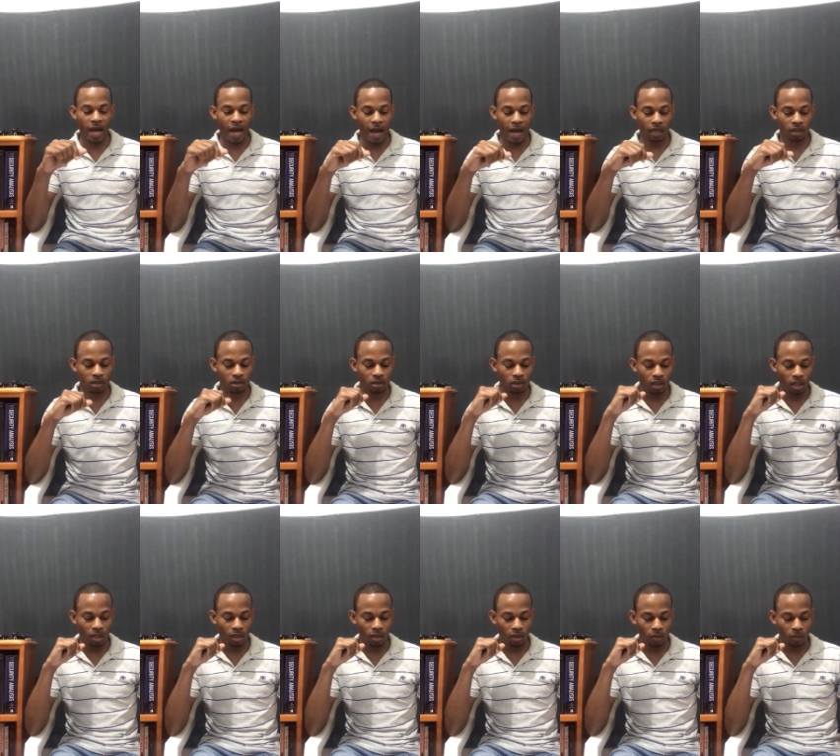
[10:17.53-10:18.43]
at
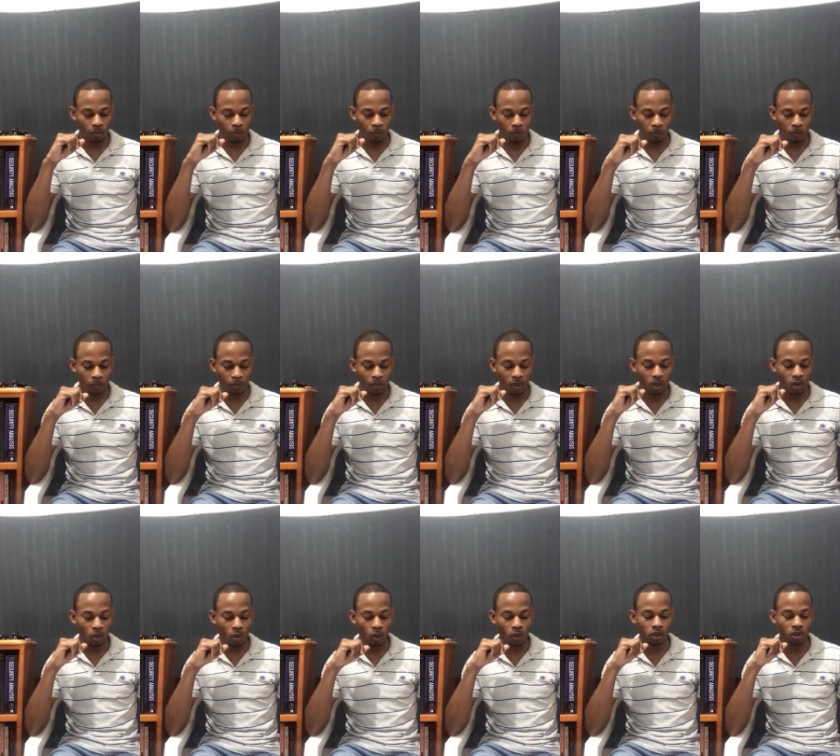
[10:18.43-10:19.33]

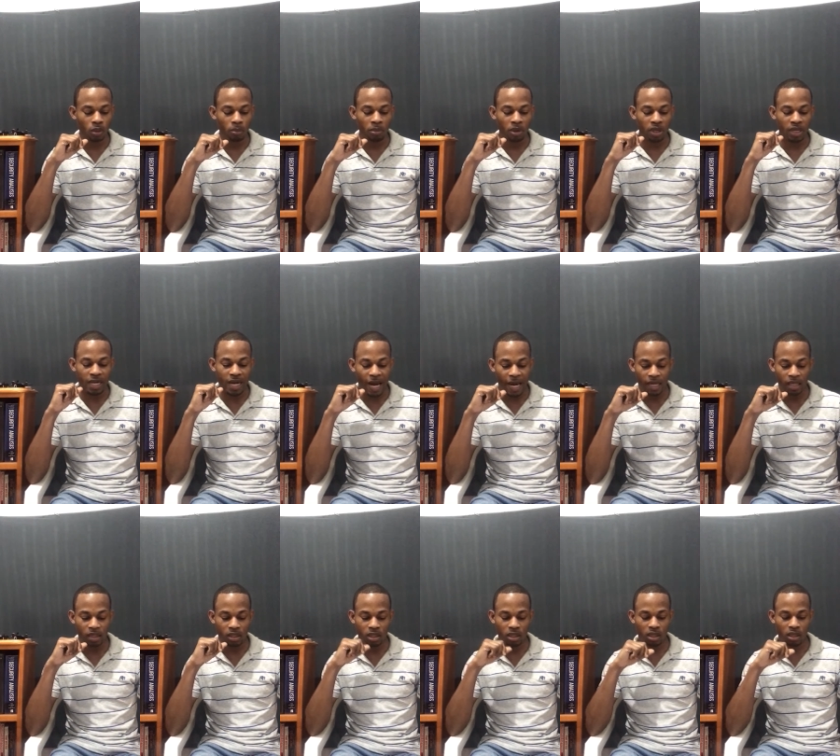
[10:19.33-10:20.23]
note number
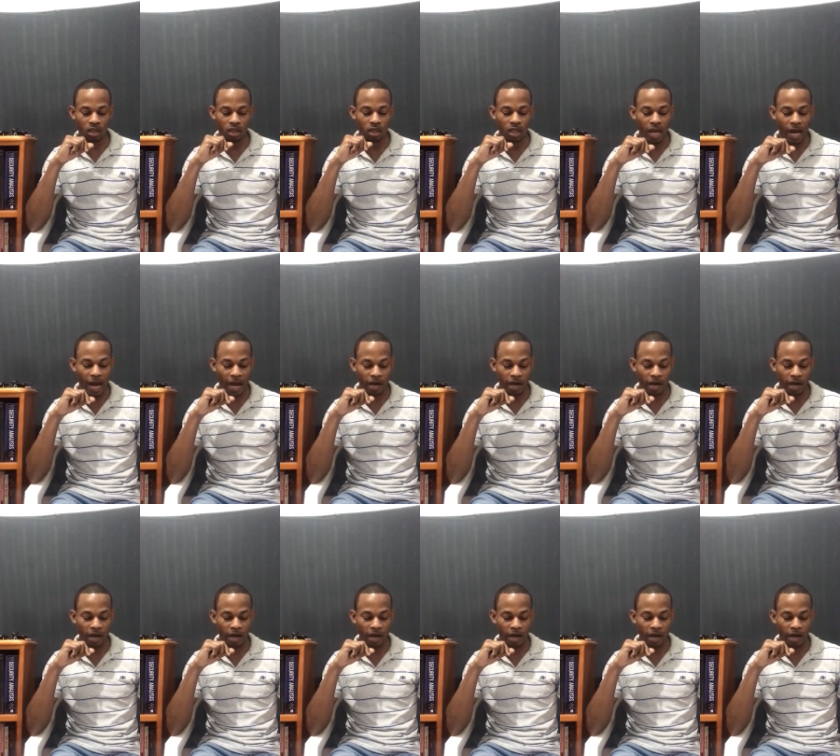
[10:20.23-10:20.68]
19 in the